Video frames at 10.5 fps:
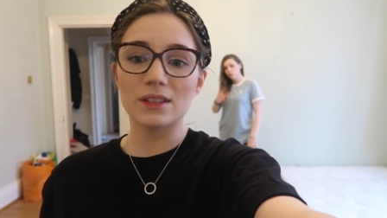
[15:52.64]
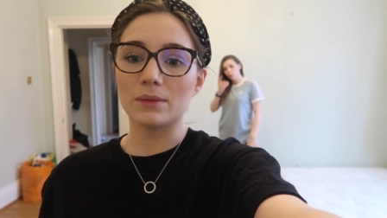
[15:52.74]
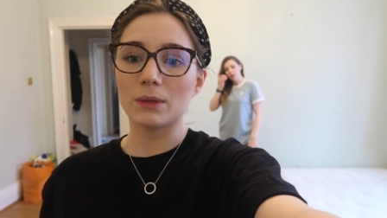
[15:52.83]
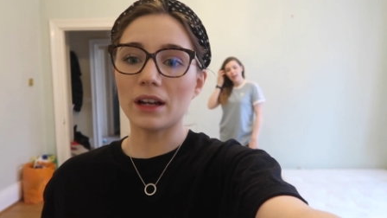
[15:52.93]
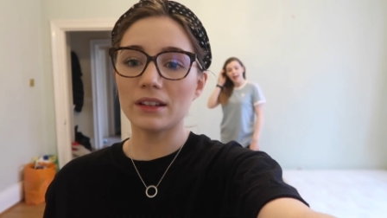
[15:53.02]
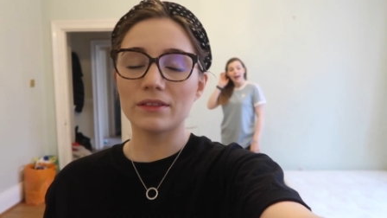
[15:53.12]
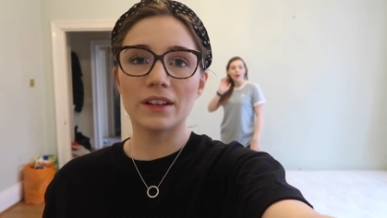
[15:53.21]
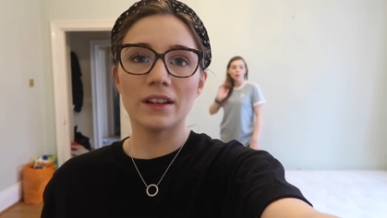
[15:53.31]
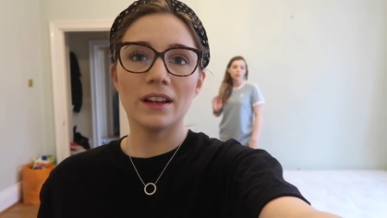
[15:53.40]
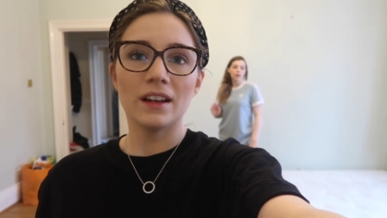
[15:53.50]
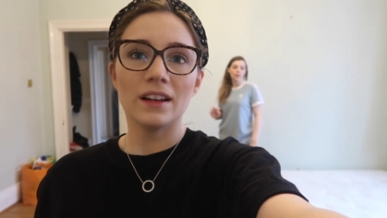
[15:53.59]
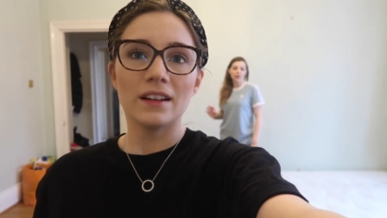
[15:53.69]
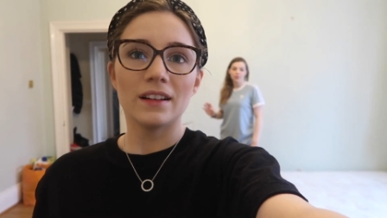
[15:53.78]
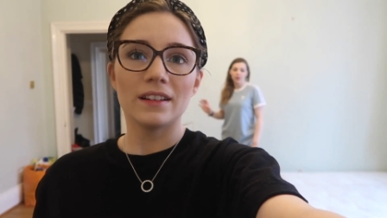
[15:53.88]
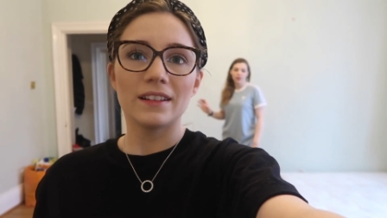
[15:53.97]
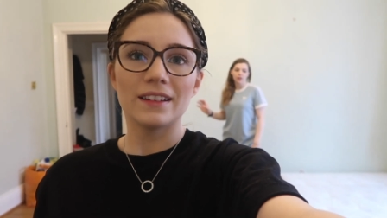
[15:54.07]
so I'm kind of out, and then
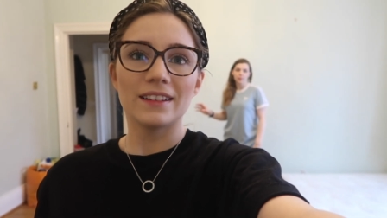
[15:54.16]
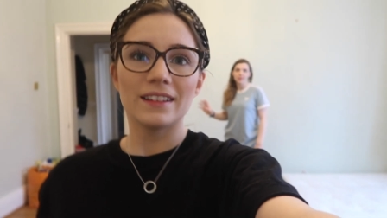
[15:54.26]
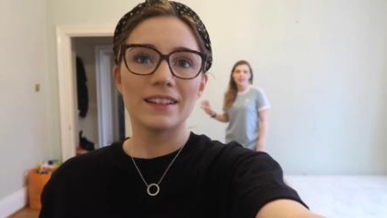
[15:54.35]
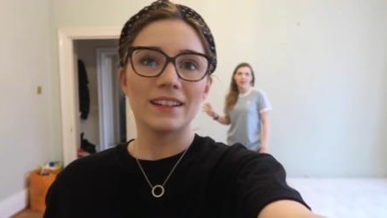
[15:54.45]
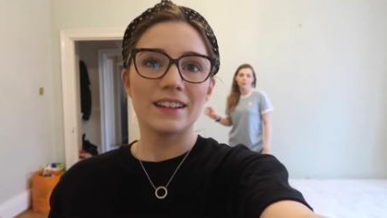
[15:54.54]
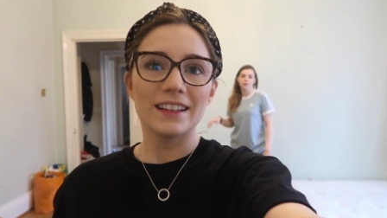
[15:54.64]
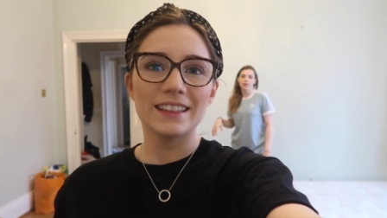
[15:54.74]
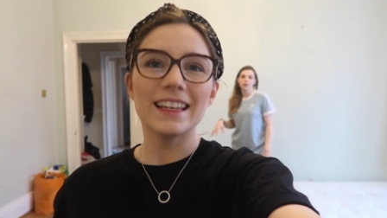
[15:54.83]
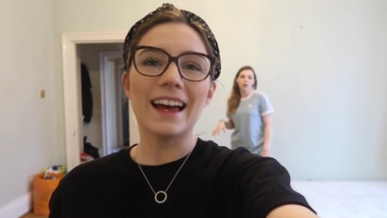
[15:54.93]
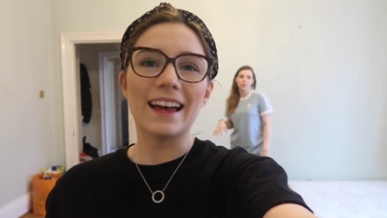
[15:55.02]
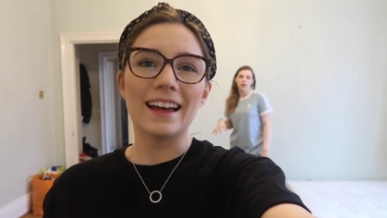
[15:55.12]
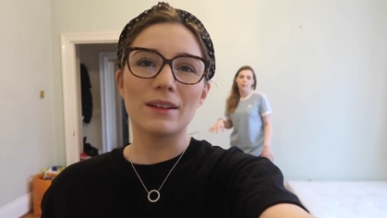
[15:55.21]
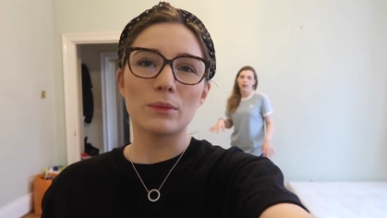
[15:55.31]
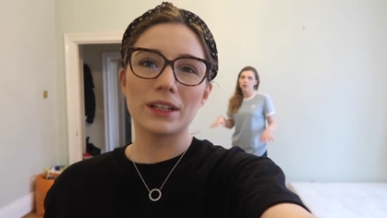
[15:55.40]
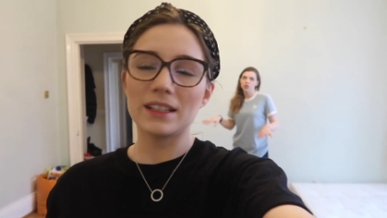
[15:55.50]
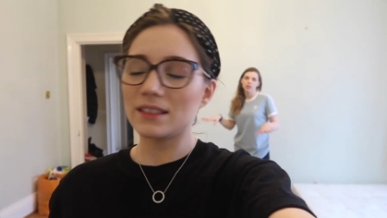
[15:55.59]
I feel like I've been sad, but
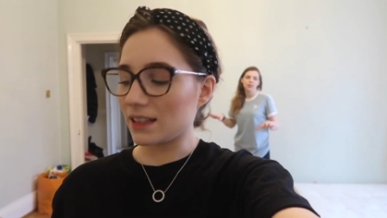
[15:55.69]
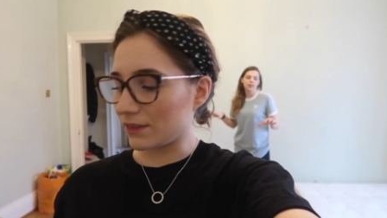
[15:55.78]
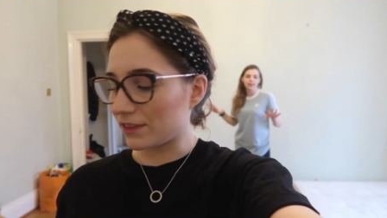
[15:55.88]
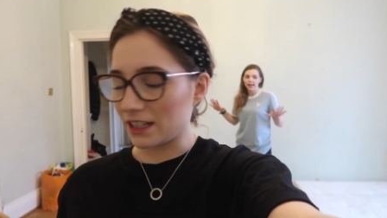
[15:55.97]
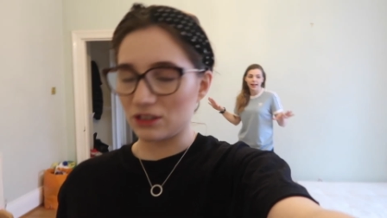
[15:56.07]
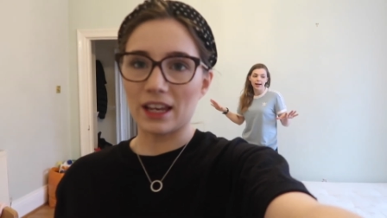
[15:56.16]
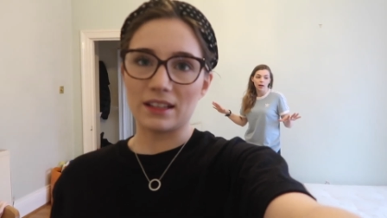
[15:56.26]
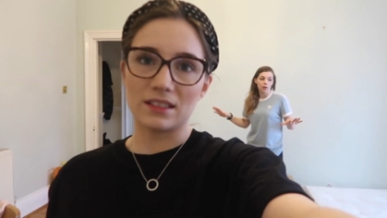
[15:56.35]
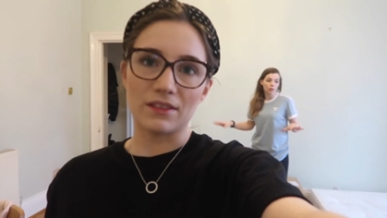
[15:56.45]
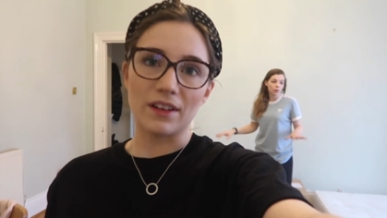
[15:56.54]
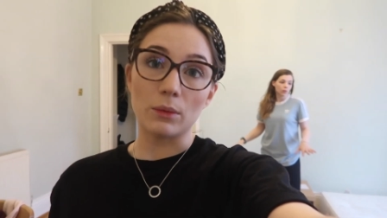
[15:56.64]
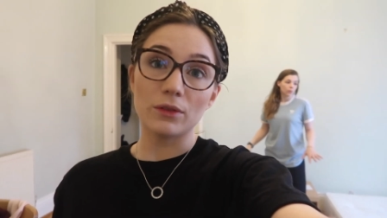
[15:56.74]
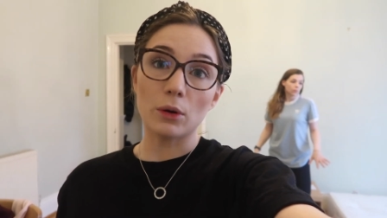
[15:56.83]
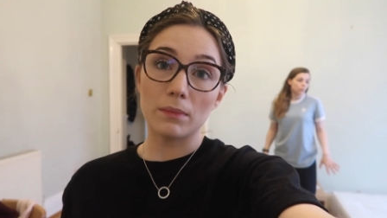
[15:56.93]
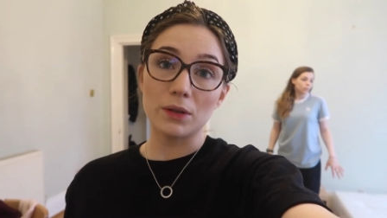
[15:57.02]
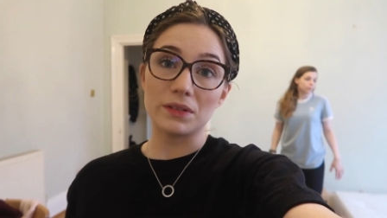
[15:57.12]
yeah, we need to finish getting stuff out. We've
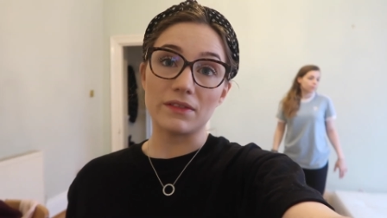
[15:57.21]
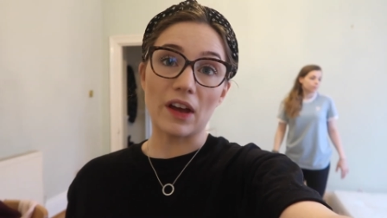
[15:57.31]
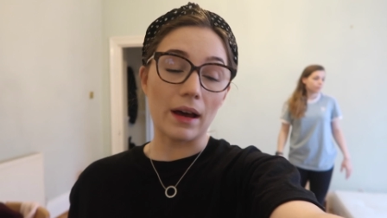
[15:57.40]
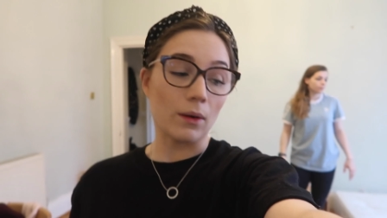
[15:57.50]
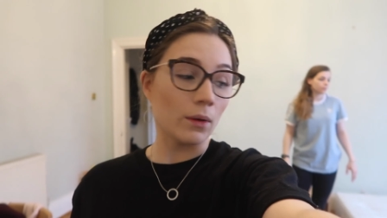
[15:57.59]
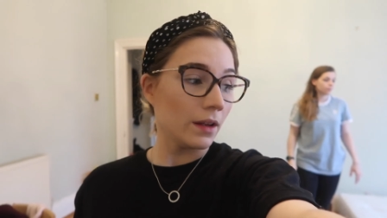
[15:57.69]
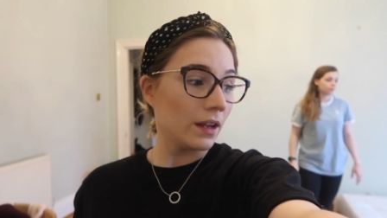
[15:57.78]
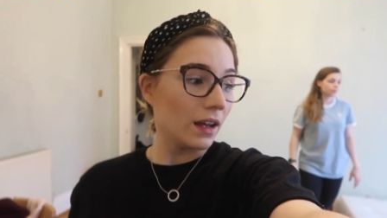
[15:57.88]
got most of it out,